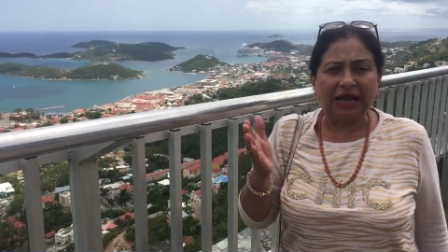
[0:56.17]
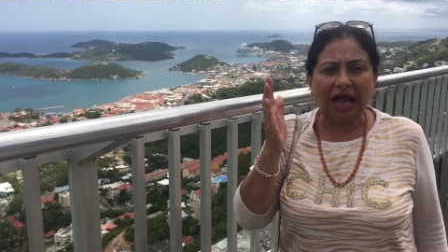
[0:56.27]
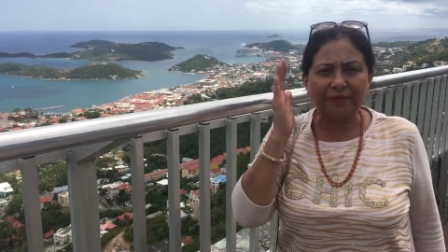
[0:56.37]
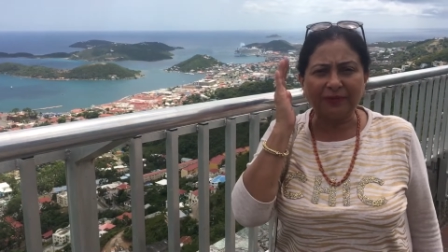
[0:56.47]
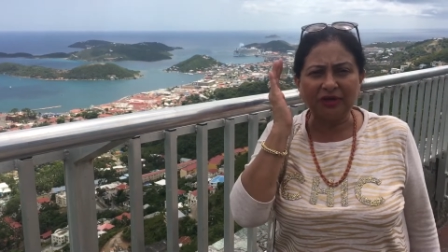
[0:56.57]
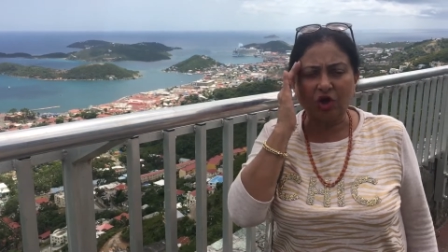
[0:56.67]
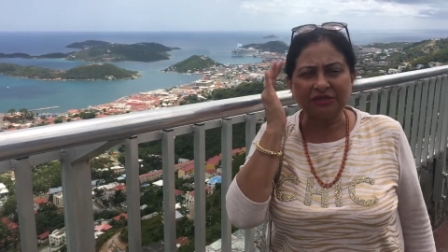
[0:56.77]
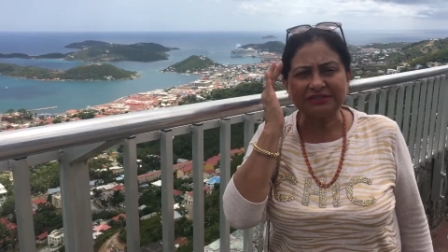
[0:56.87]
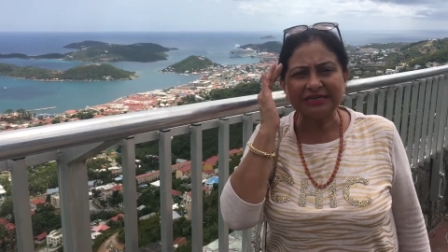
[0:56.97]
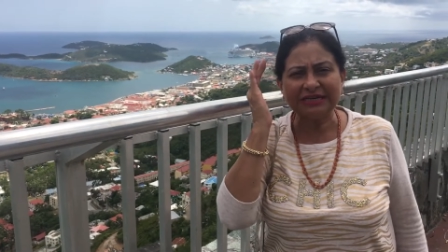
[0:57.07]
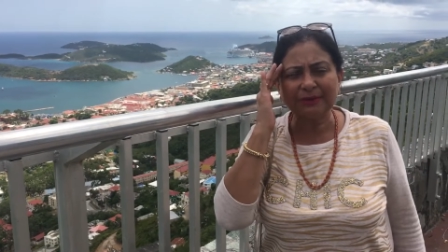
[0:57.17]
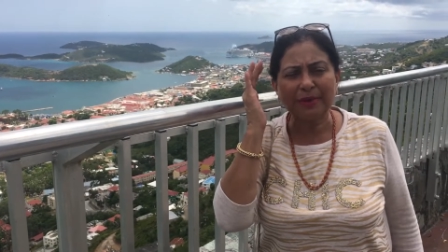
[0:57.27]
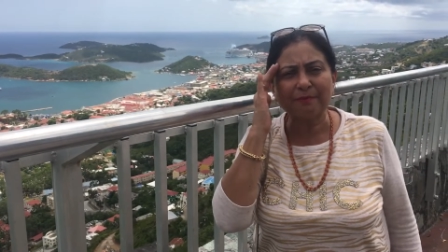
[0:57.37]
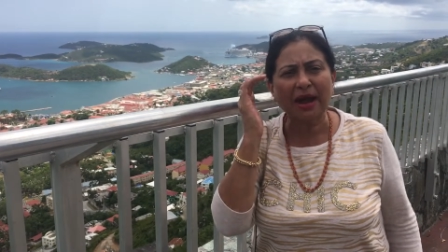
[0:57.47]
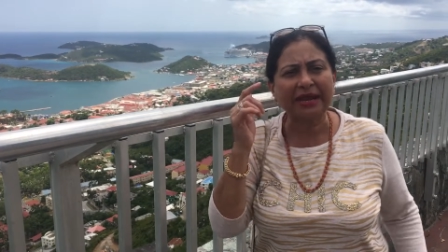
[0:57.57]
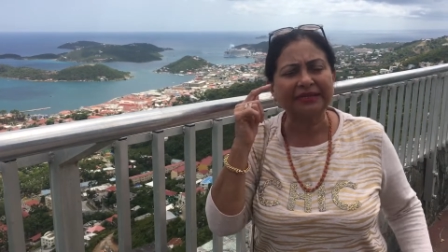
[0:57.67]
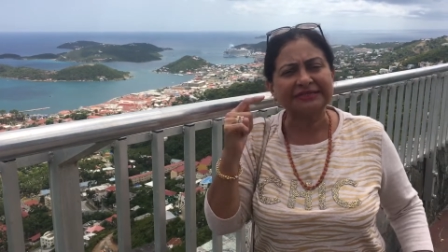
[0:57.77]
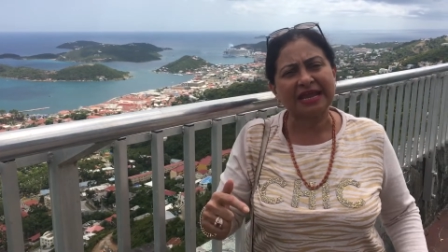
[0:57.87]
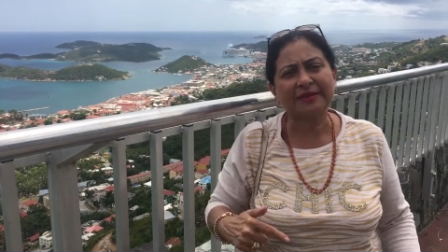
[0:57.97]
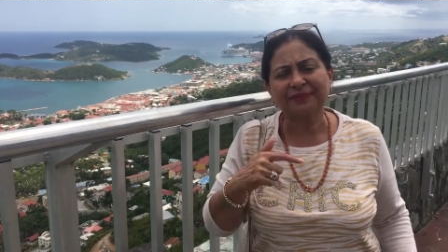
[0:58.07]
I've been constantly in my mind, the
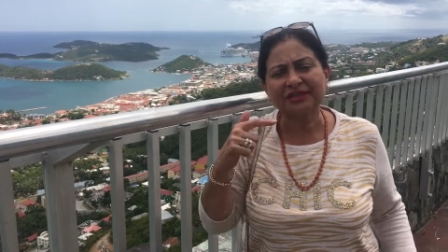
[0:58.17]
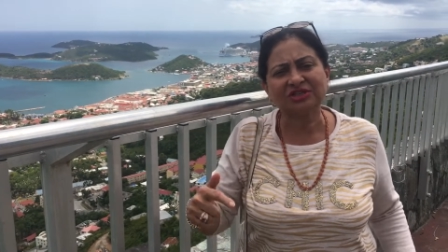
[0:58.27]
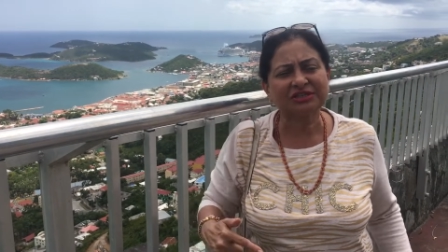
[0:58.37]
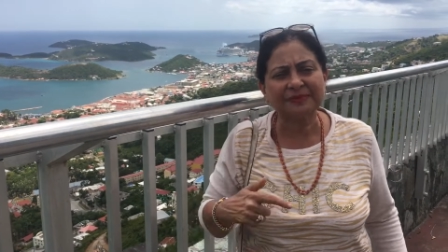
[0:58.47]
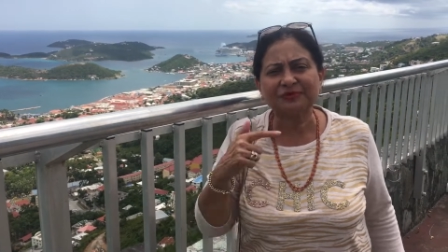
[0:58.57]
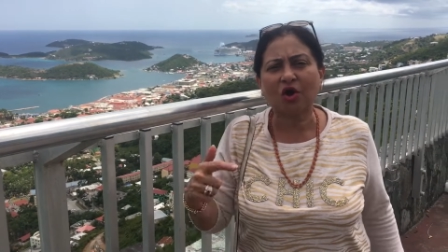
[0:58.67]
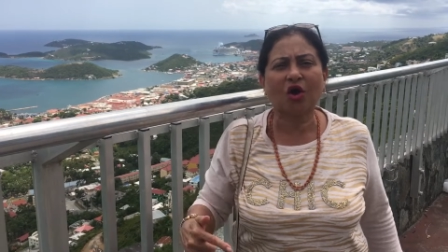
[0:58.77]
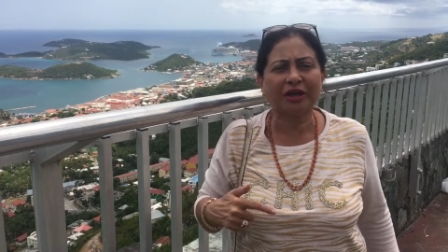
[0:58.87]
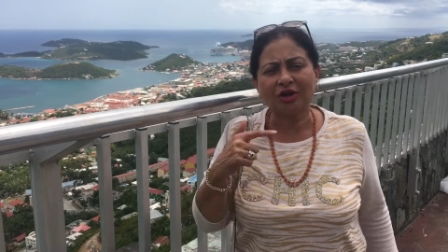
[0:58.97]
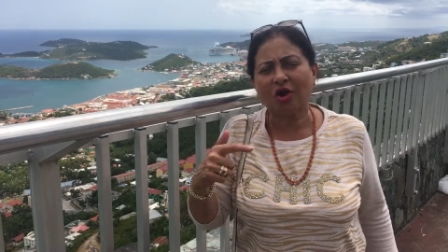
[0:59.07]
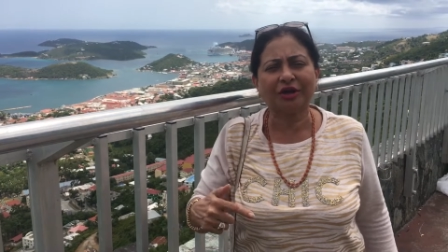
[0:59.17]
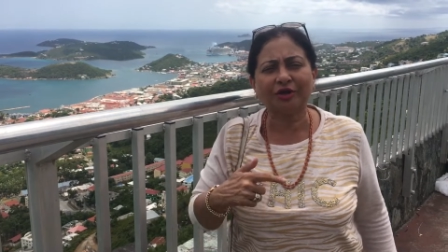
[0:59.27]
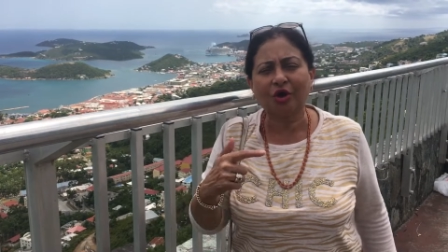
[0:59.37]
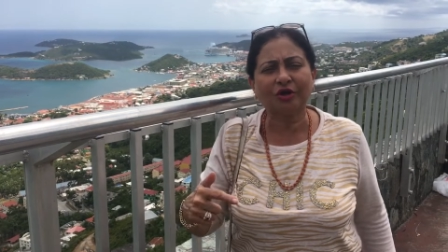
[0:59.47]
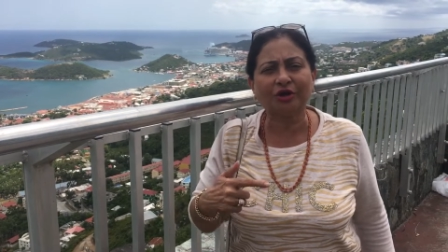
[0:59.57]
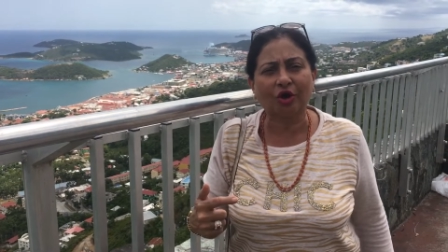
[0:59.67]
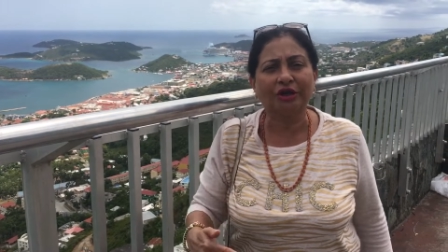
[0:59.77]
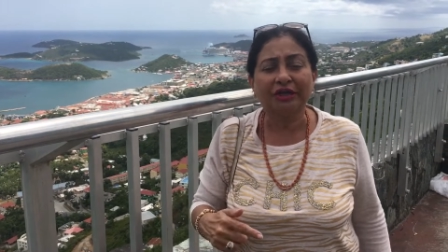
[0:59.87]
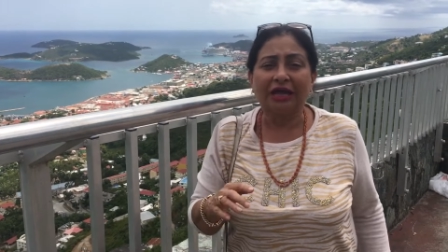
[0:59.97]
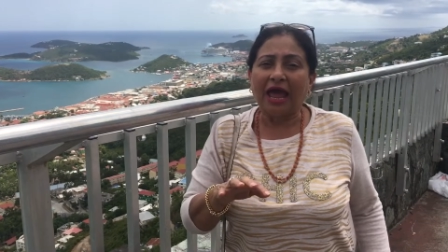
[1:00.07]
same thing just keeps on and on and on and
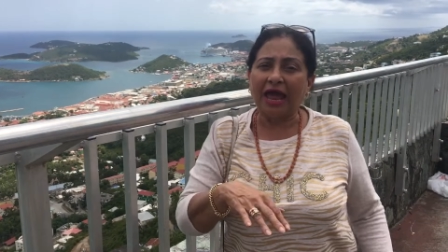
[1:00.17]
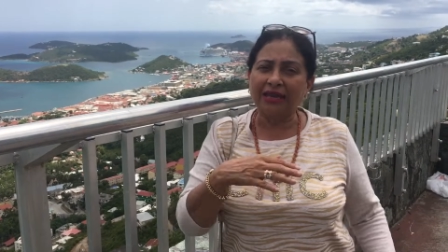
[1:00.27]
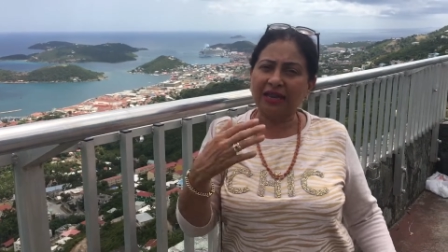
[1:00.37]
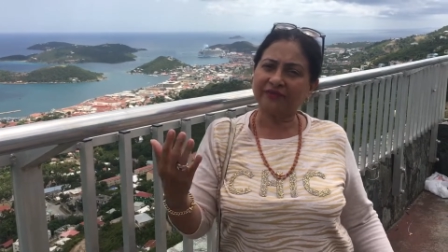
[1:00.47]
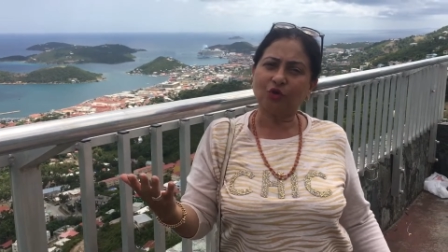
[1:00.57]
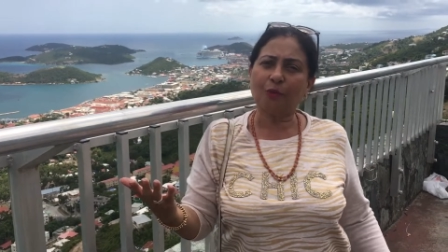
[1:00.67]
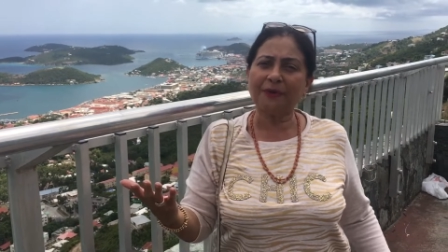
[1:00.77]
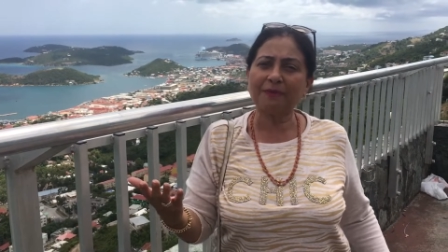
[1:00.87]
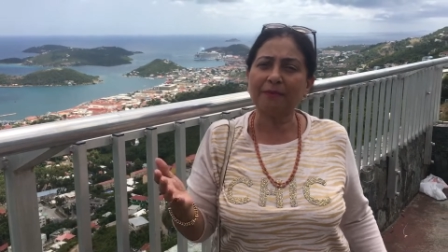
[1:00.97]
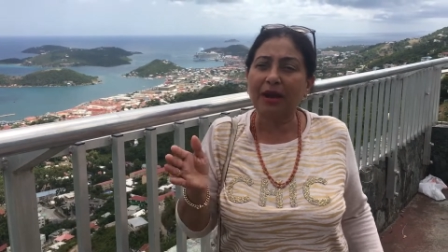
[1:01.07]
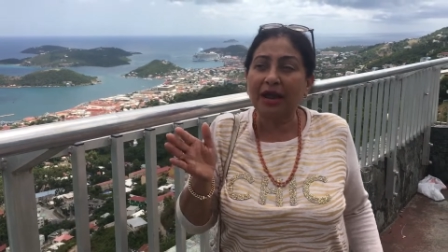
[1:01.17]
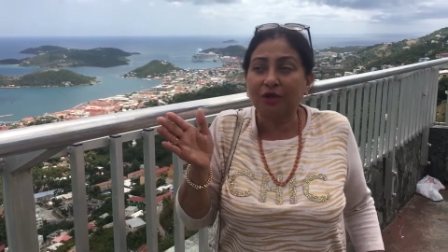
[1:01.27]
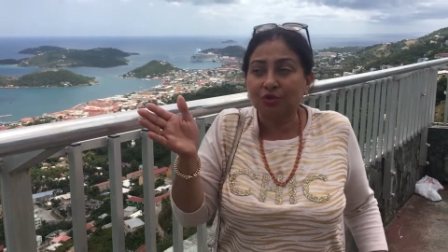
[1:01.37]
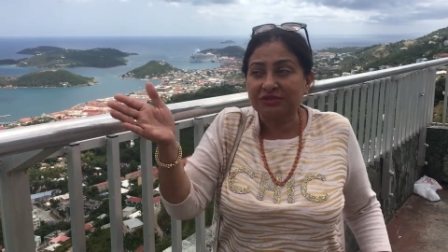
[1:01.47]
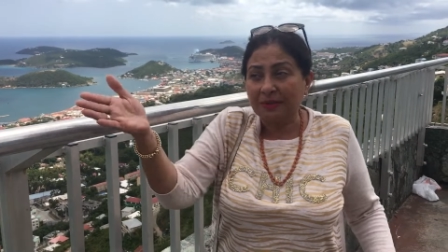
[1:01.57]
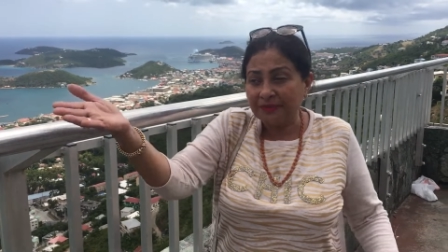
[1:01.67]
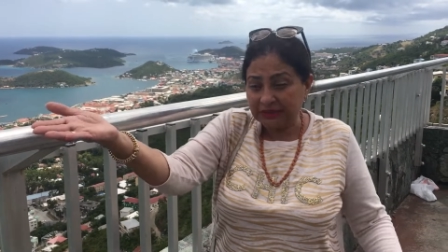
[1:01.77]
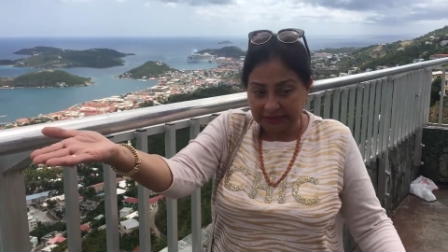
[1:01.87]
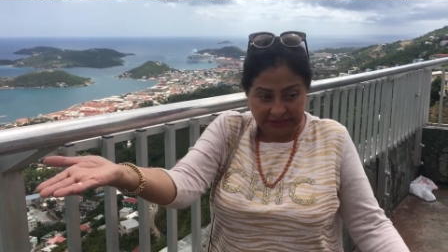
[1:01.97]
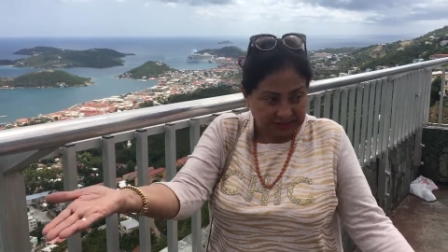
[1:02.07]
on and never opened my mind to something
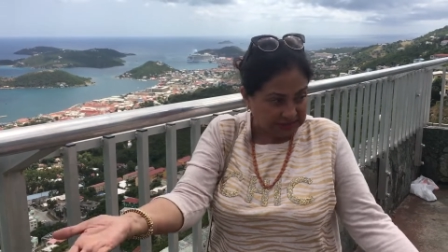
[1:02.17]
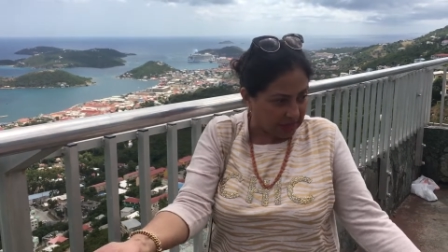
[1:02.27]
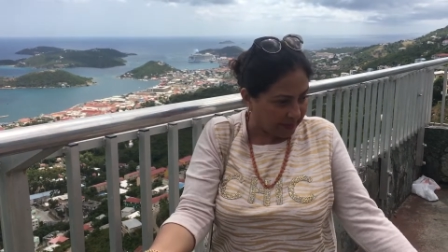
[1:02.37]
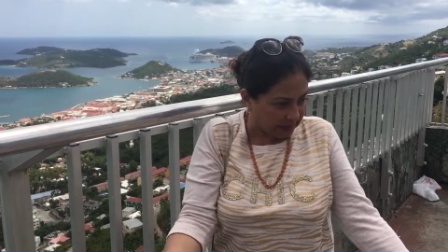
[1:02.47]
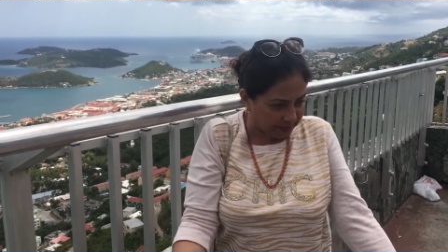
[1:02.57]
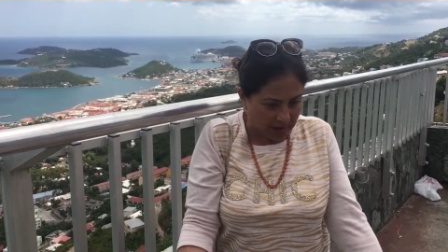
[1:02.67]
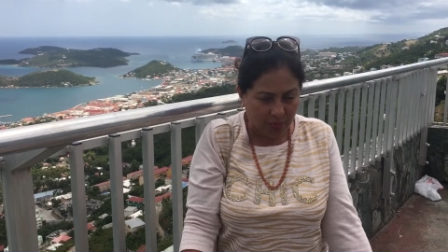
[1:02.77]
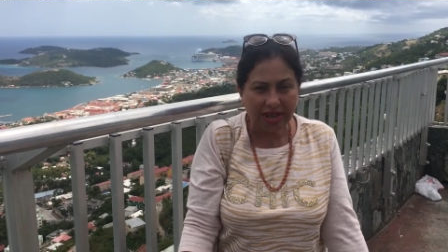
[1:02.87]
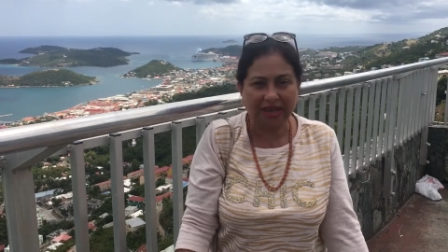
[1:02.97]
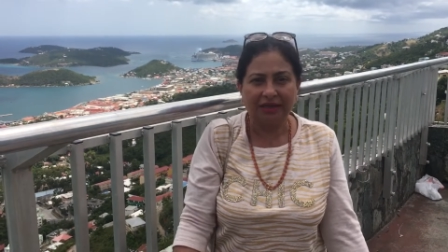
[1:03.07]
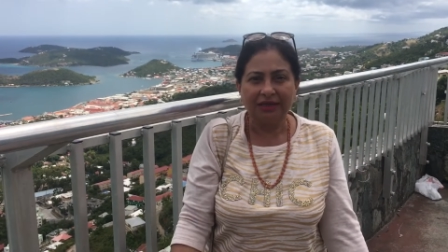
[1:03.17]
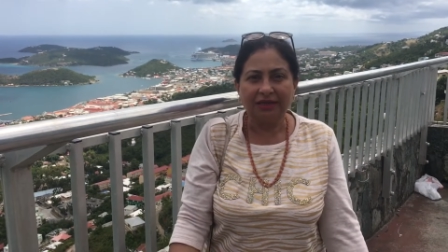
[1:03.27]
that is just coming in my way.